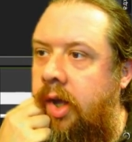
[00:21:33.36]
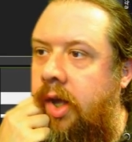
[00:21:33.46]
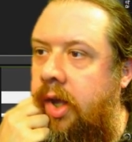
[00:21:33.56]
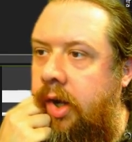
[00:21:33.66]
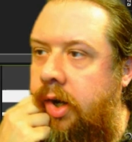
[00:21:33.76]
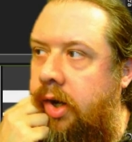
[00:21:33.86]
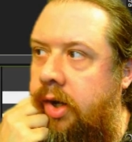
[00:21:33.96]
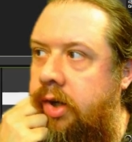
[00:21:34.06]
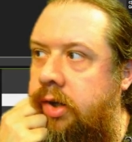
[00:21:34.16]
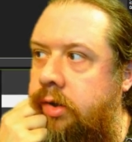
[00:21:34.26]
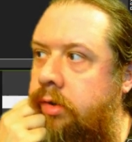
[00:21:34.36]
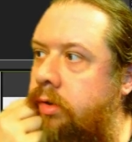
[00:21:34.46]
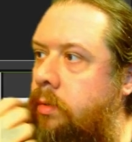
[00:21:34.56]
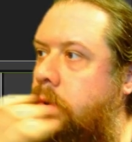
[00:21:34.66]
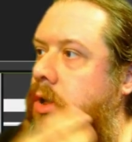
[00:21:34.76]
And I don't
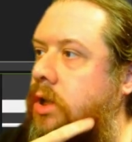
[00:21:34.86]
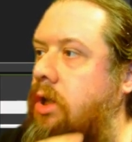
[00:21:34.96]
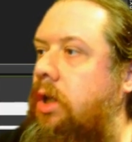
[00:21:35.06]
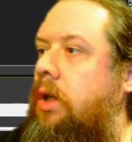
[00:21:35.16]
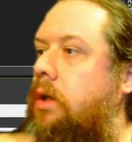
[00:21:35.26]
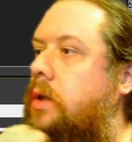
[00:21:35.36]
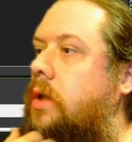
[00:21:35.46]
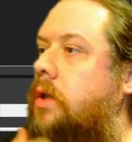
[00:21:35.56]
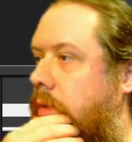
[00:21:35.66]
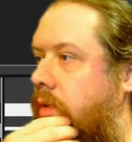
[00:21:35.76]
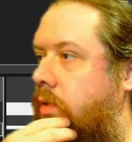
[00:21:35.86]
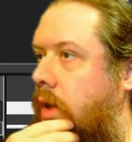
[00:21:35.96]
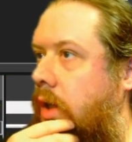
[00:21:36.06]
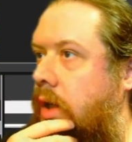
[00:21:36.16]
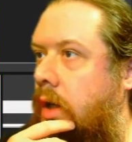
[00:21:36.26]
know why. This
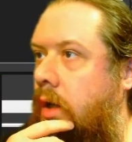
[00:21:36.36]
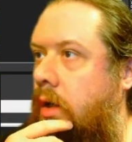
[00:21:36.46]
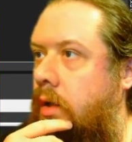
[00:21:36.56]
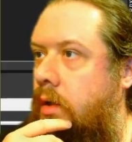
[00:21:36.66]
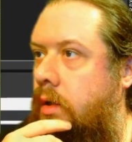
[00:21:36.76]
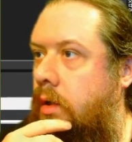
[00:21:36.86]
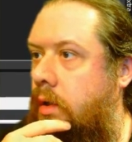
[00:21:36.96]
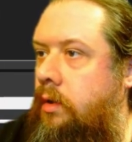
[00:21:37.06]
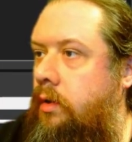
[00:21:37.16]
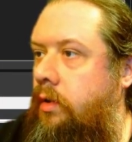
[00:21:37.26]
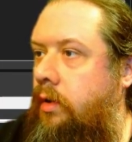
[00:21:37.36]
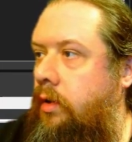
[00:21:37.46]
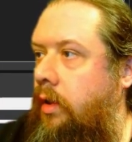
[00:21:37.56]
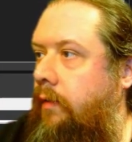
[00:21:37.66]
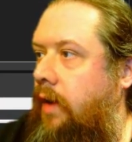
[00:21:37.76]
right here. This
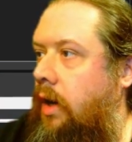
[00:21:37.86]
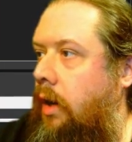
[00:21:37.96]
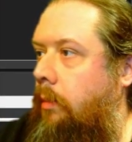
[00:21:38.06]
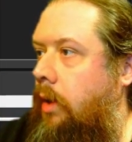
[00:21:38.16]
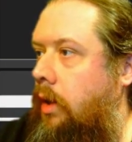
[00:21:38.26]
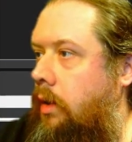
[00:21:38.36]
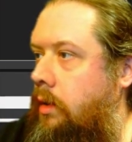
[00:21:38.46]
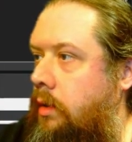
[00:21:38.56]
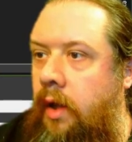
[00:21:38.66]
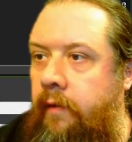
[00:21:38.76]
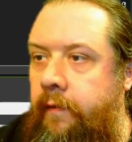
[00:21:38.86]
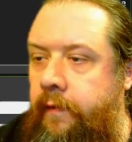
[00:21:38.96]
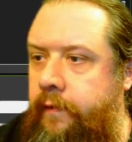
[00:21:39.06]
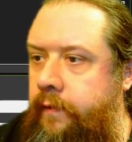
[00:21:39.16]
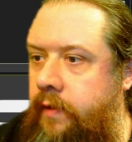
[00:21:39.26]
is the variable.
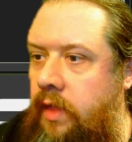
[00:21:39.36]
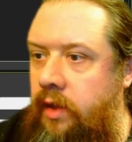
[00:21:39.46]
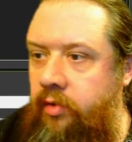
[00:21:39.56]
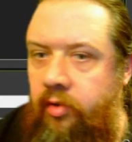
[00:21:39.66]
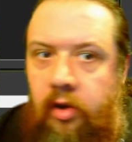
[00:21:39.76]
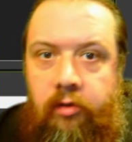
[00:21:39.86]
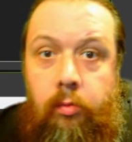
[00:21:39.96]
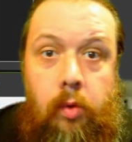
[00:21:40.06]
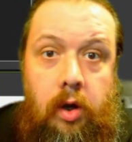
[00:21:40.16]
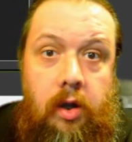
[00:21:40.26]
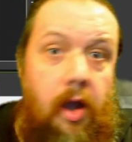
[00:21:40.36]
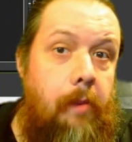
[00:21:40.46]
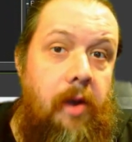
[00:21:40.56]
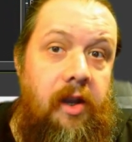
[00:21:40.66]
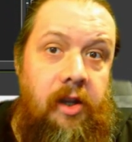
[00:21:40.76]
If this doesn't work,
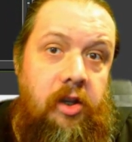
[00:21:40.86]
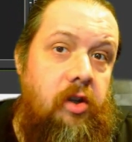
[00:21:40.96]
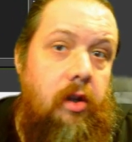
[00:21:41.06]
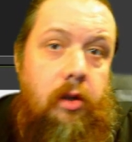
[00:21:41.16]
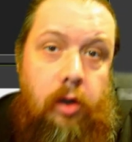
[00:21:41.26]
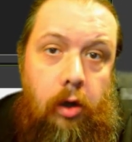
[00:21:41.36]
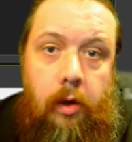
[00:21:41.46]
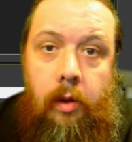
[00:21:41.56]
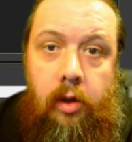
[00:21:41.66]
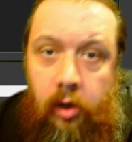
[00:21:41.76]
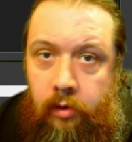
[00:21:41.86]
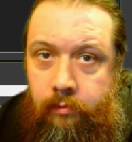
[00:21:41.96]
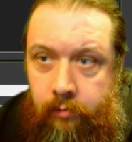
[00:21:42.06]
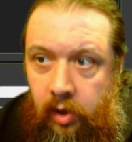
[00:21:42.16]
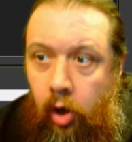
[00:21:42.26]
I might need to
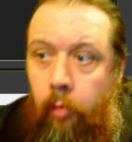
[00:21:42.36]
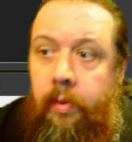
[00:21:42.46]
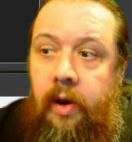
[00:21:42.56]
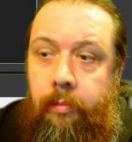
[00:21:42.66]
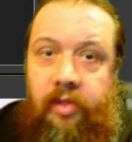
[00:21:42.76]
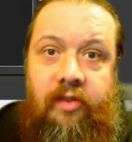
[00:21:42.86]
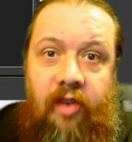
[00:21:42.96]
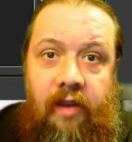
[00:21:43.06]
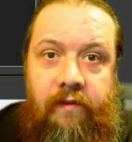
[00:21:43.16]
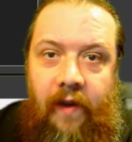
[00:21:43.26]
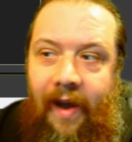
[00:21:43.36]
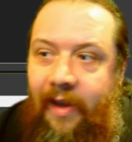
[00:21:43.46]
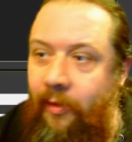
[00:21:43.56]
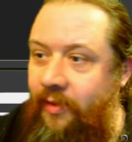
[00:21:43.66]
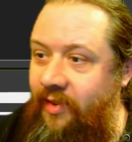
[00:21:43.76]
open up the save
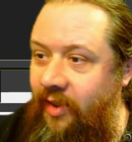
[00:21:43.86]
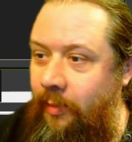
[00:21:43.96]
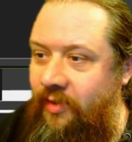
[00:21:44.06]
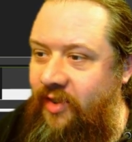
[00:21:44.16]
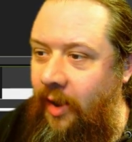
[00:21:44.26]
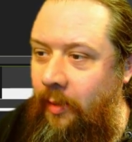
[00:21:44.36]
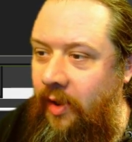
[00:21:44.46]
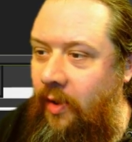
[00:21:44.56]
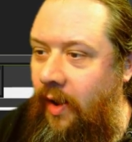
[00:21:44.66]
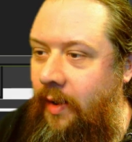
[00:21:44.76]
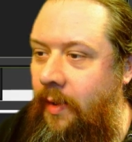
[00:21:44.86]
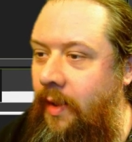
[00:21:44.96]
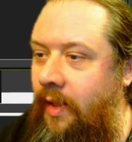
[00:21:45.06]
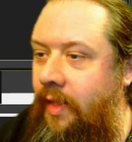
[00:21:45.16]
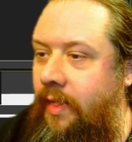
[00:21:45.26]
file to see what's going on.
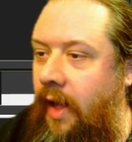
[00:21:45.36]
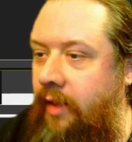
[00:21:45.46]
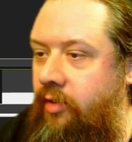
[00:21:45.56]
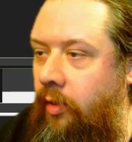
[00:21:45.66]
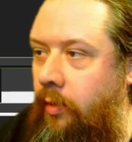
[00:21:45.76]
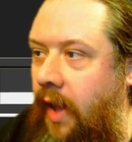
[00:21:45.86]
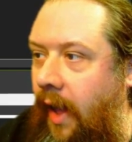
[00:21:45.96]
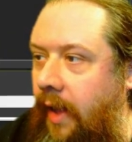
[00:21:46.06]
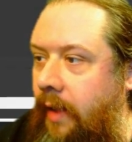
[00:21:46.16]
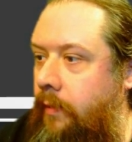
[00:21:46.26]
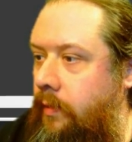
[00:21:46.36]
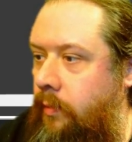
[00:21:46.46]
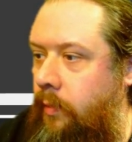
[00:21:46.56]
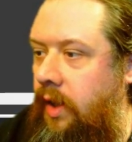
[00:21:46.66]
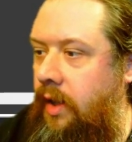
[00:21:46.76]
That's okay.
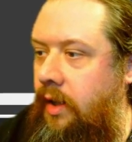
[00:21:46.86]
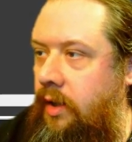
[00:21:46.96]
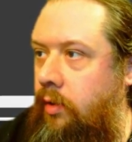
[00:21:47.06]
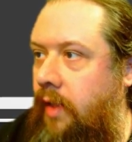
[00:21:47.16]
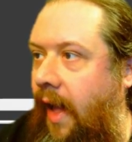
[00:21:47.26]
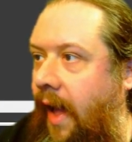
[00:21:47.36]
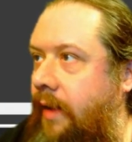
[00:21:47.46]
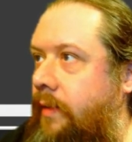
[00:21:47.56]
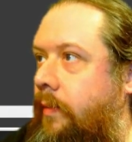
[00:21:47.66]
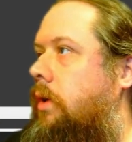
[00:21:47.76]
We can do that.